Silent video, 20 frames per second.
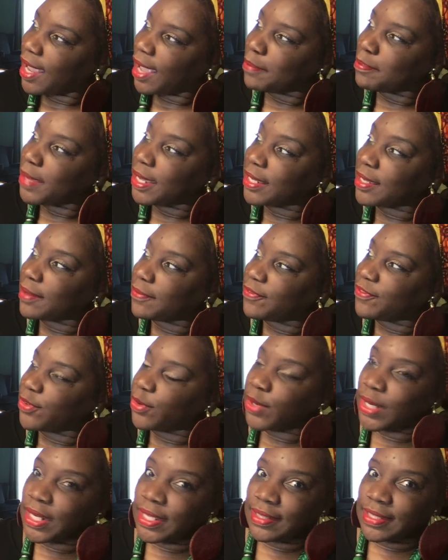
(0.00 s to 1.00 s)
I make up
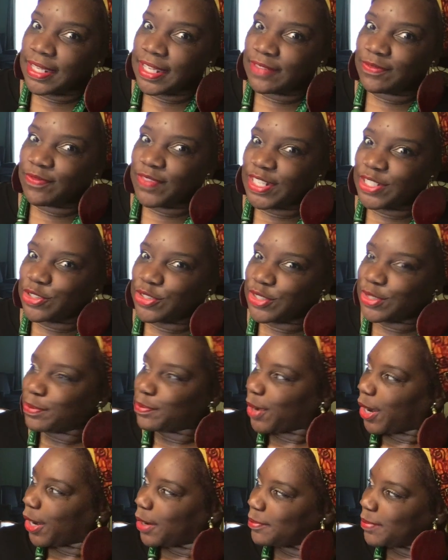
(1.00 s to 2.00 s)
for in the adventure
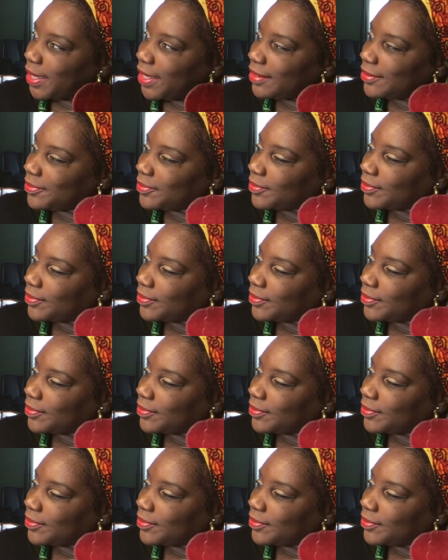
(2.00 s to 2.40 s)
department.